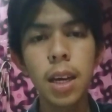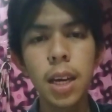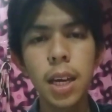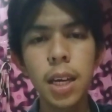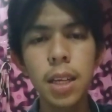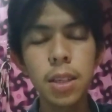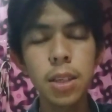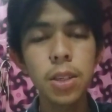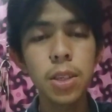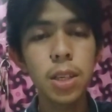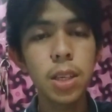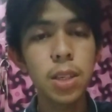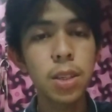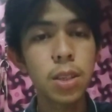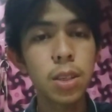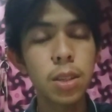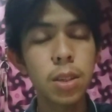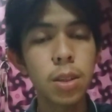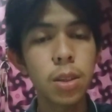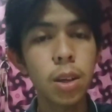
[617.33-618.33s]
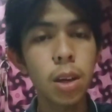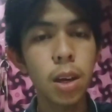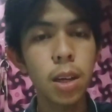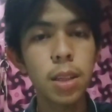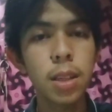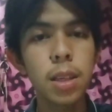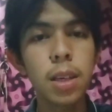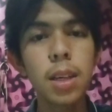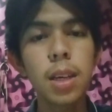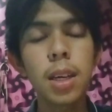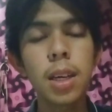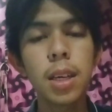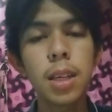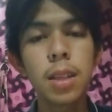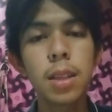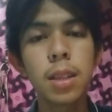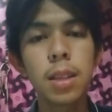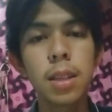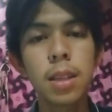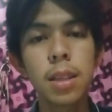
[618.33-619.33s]
English is taught
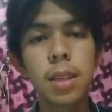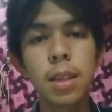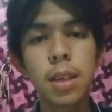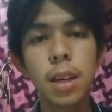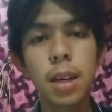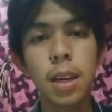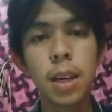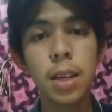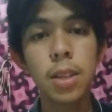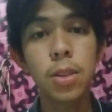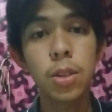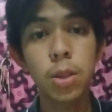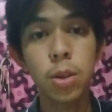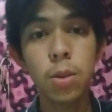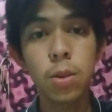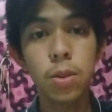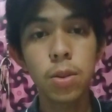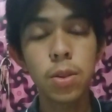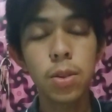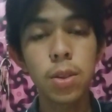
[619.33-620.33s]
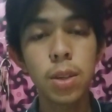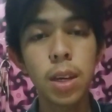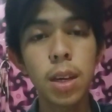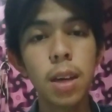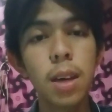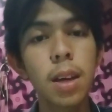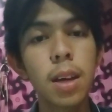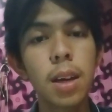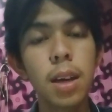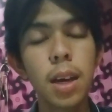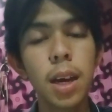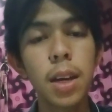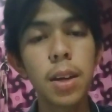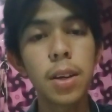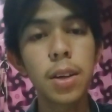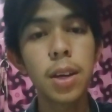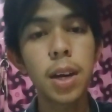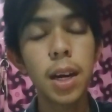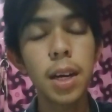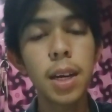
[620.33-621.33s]
in schools and
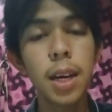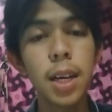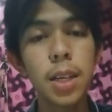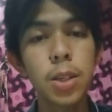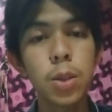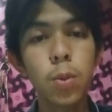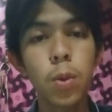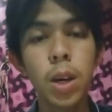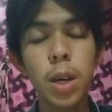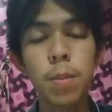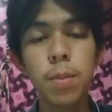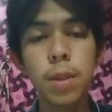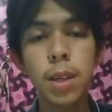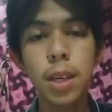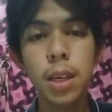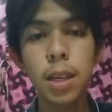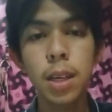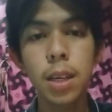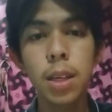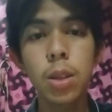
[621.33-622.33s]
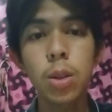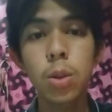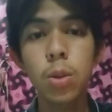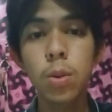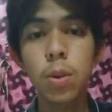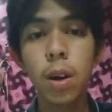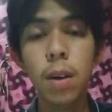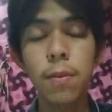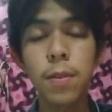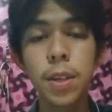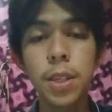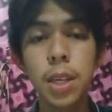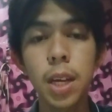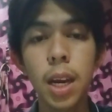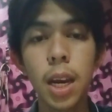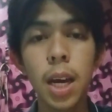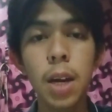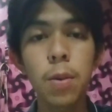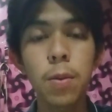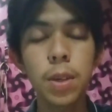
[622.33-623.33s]
regarded as one of the two official
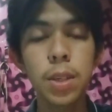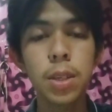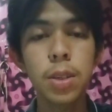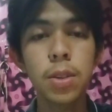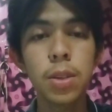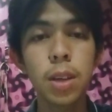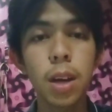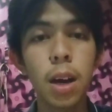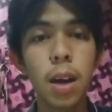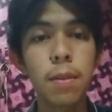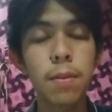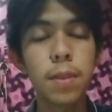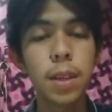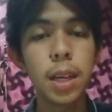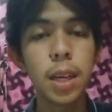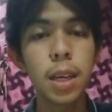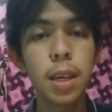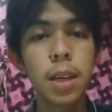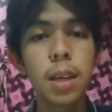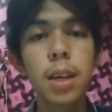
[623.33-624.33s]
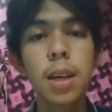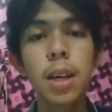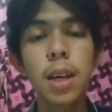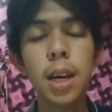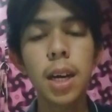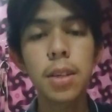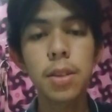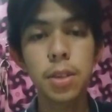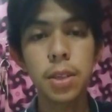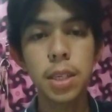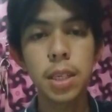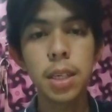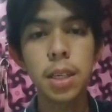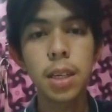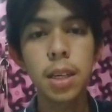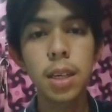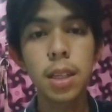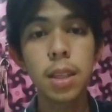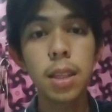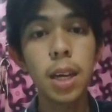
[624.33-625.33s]
languages of the country,
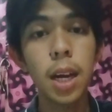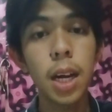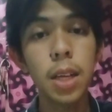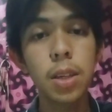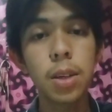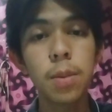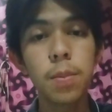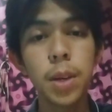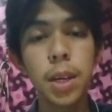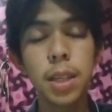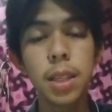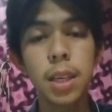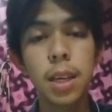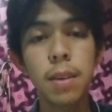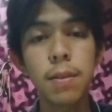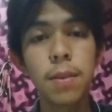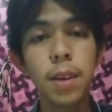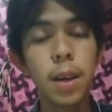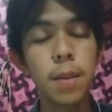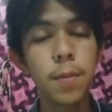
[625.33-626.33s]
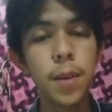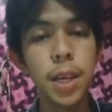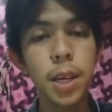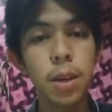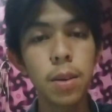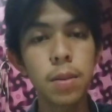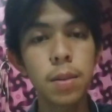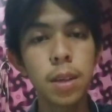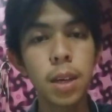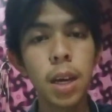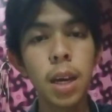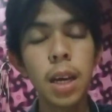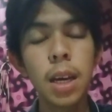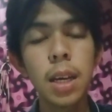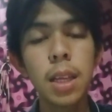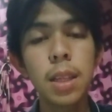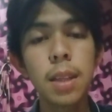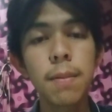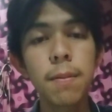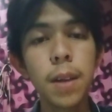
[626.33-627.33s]
the other being the Filipino.
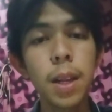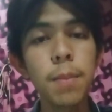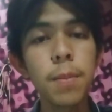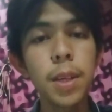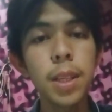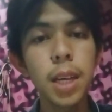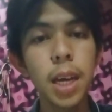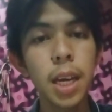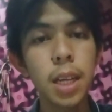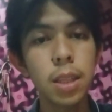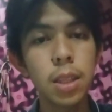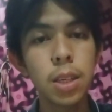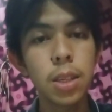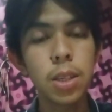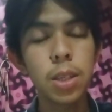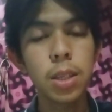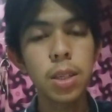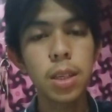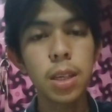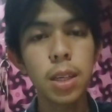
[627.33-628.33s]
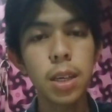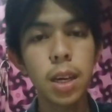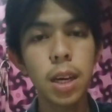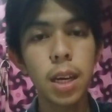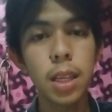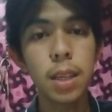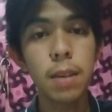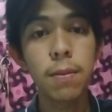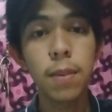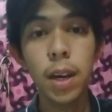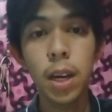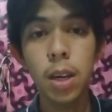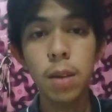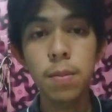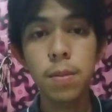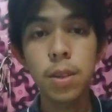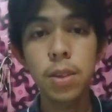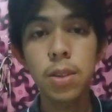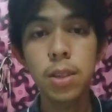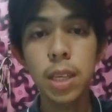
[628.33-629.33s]
The Philippine English
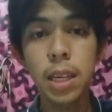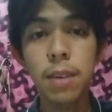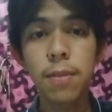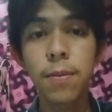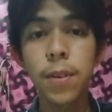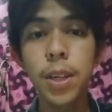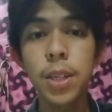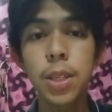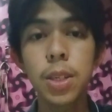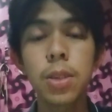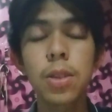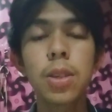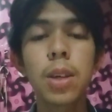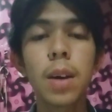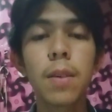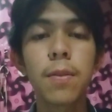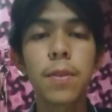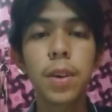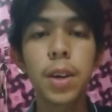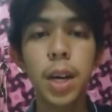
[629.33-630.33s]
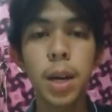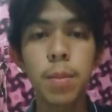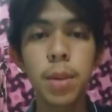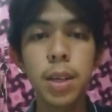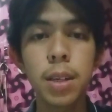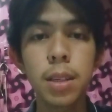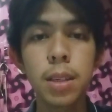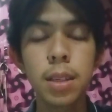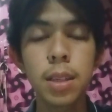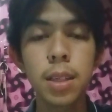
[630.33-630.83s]
developed distinct features of grammar,